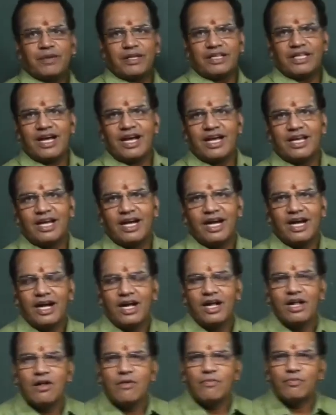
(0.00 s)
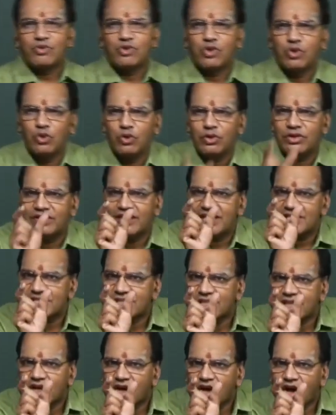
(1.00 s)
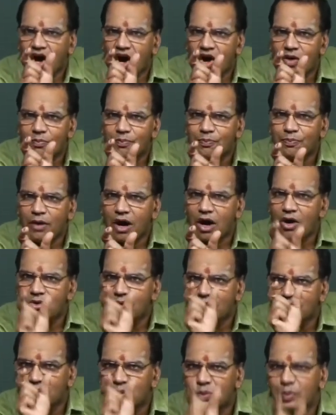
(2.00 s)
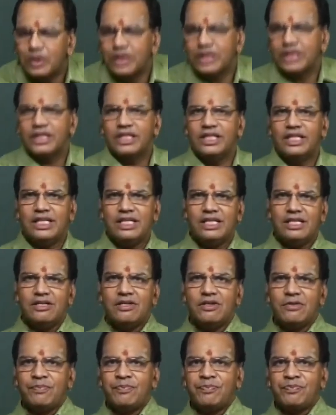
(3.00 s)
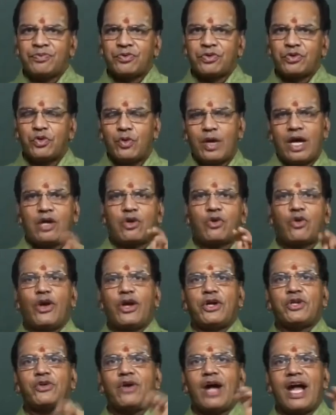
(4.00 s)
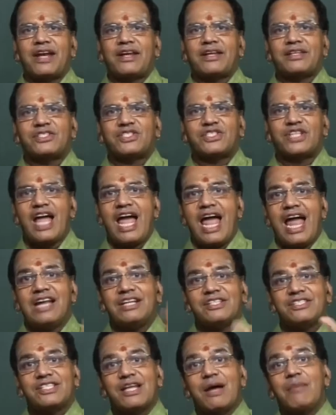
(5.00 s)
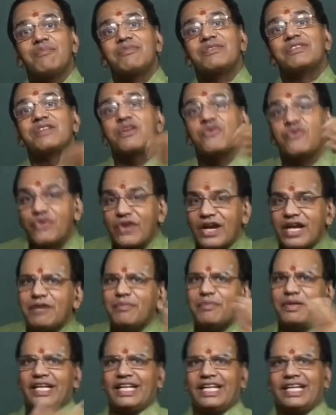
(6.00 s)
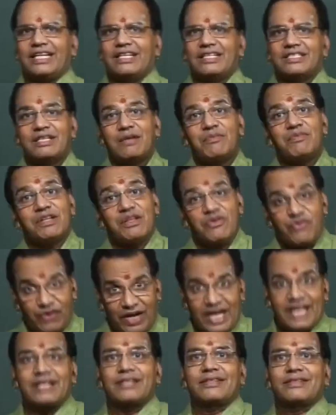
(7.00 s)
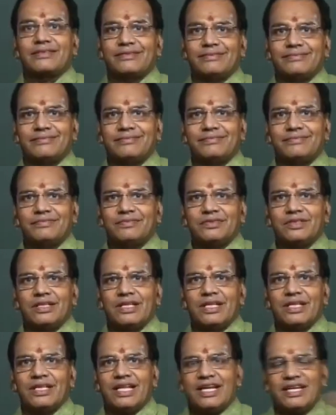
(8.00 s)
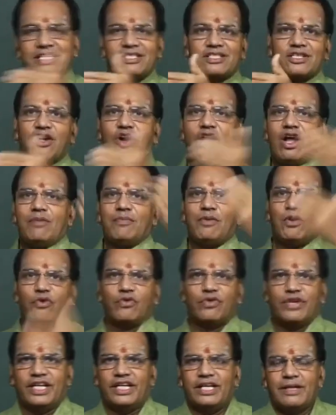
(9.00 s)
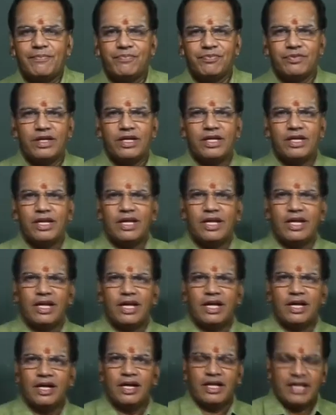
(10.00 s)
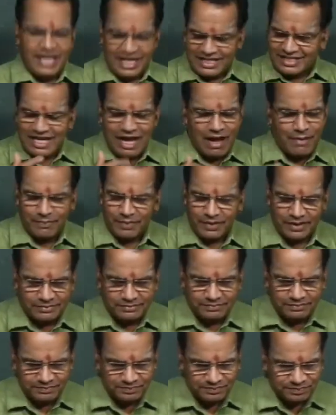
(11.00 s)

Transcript: Pradhanaha. Through this compound word, you are going to understand some different meaning, some different. That is called Bahuvreehi. Example.